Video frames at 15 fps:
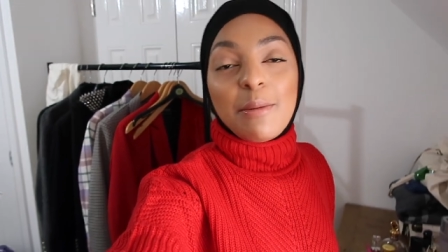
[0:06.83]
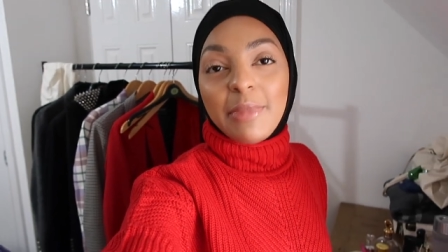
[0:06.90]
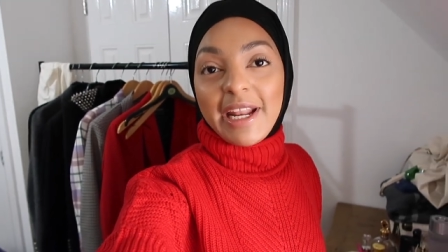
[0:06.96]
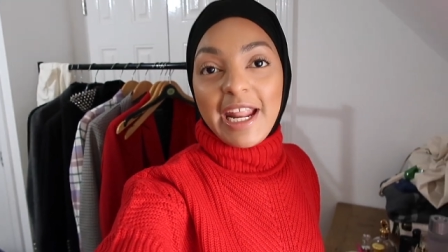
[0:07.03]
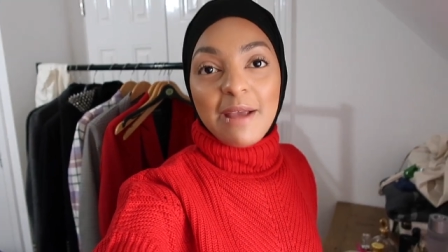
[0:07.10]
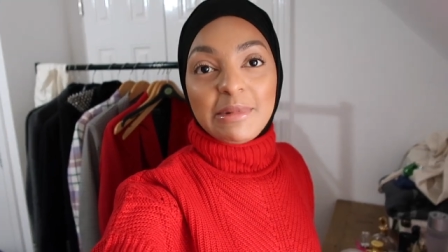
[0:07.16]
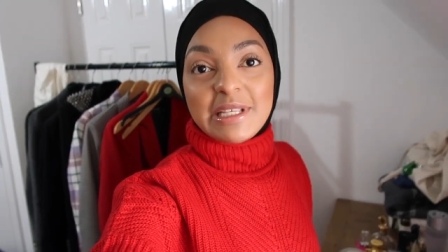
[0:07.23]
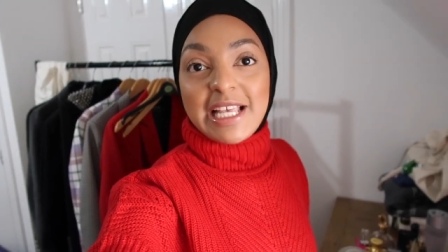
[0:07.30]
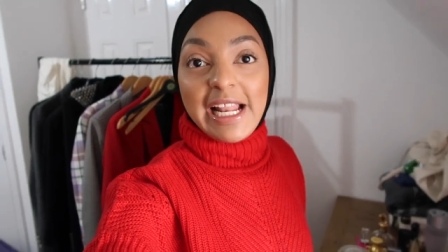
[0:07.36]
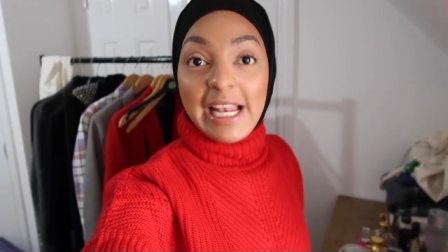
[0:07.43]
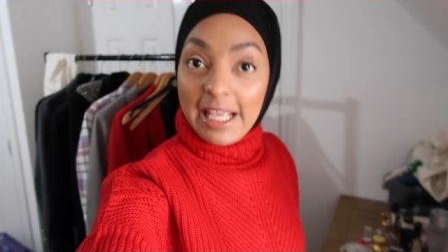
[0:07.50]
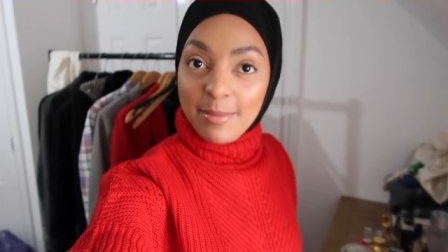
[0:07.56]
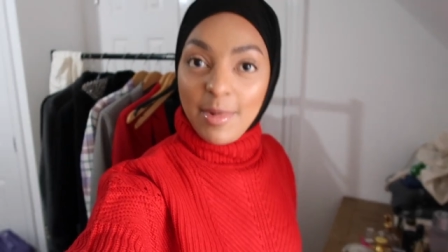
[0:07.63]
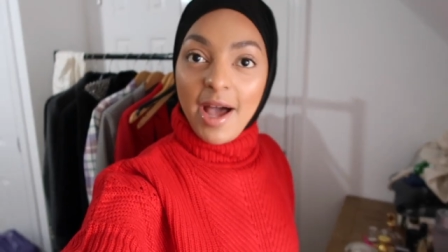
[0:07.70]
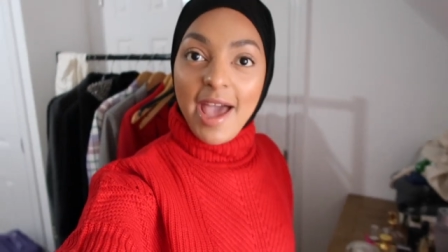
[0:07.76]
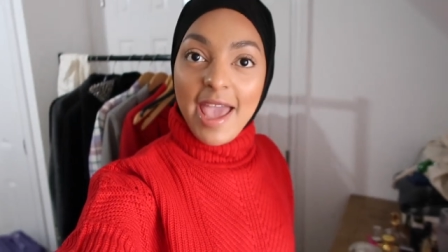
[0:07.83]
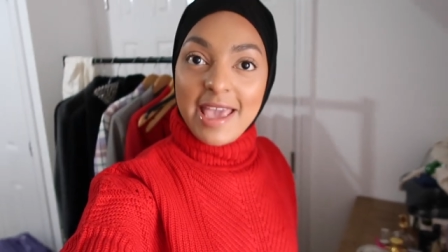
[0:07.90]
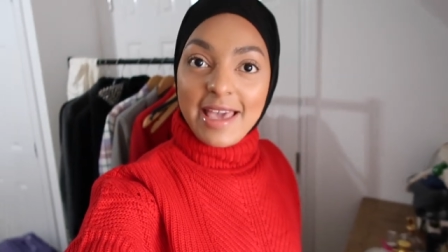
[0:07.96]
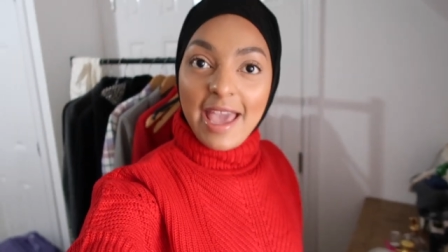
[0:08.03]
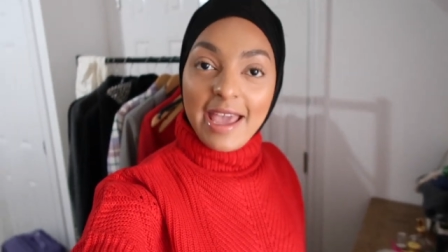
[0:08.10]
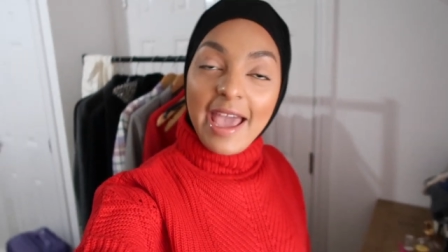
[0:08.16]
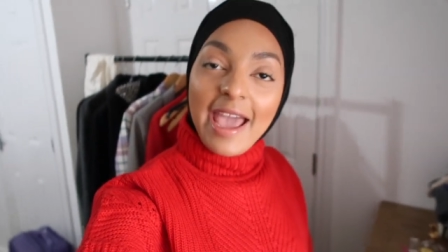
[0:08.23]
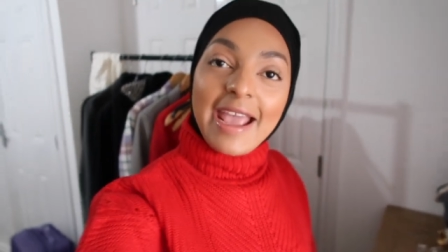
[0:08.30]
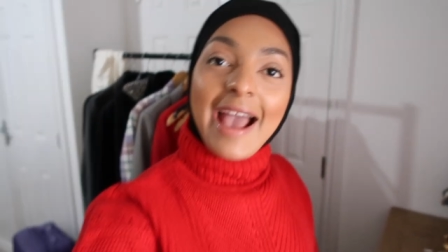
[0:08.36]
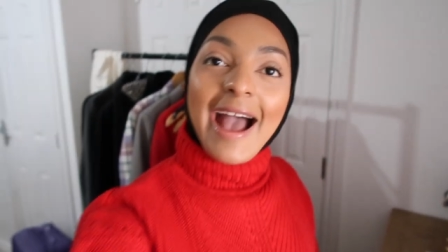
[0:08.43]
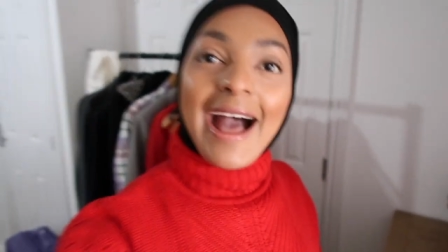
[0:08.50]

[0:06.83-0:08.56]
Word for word: my name is Halima, aka